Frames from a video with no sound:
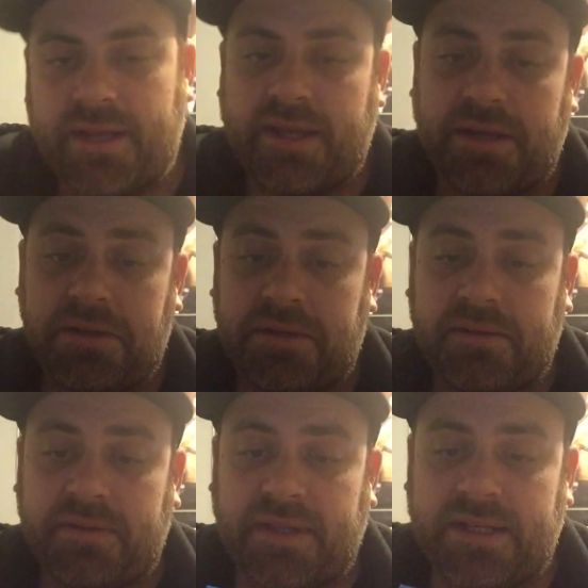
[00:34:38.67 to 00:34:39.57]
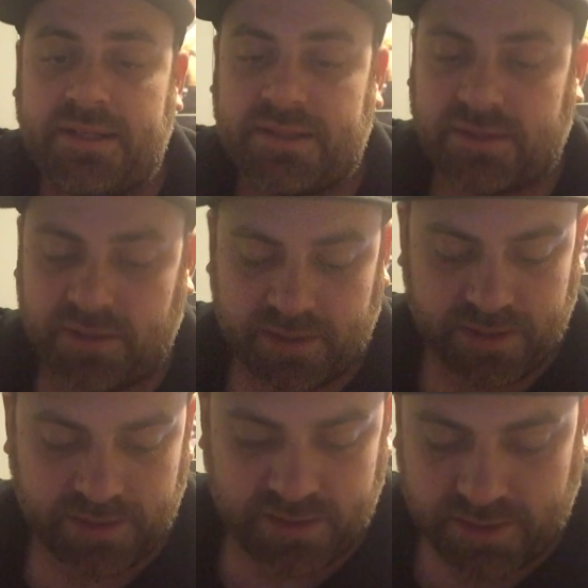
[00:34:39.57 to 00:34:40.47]
and then discard a
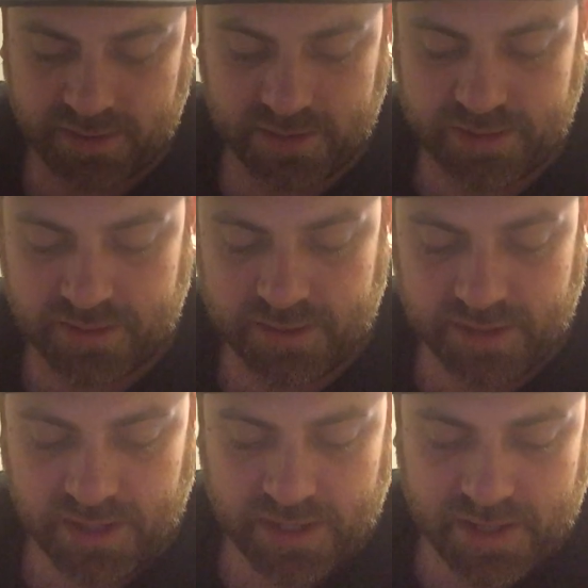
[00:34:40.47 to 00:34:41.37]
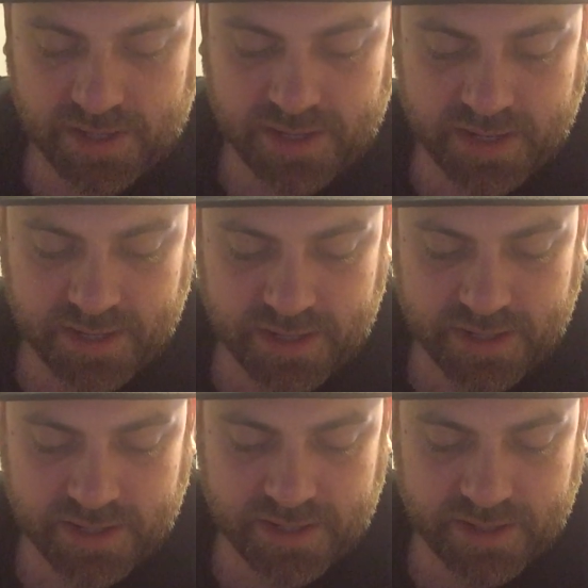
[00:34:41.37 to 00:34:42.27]
card.
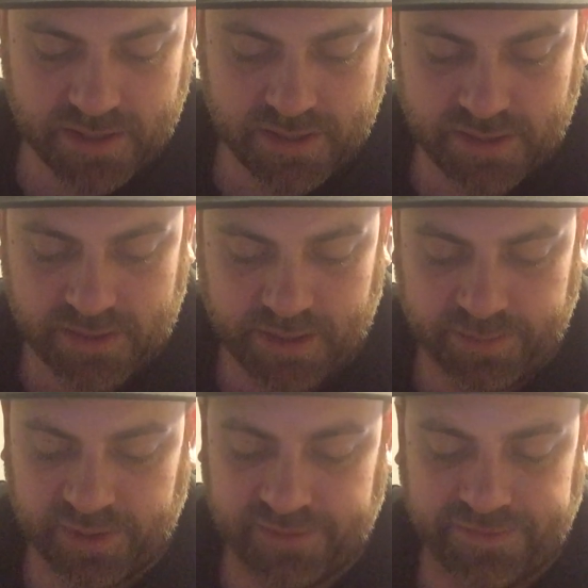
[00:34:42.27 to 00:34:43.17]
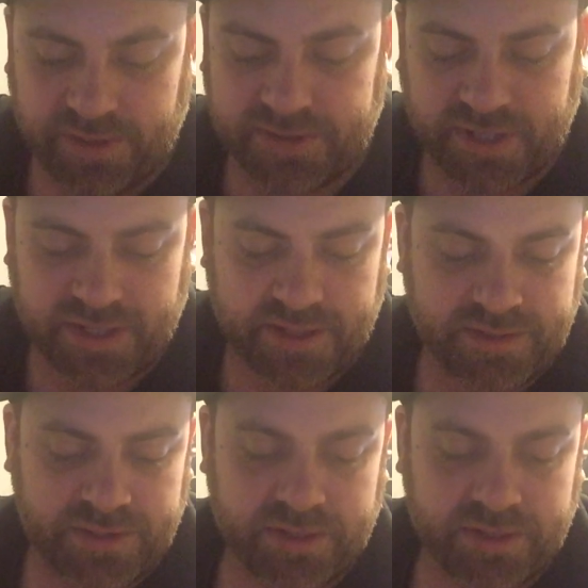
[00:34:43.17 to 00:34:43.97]
And Temple of the False God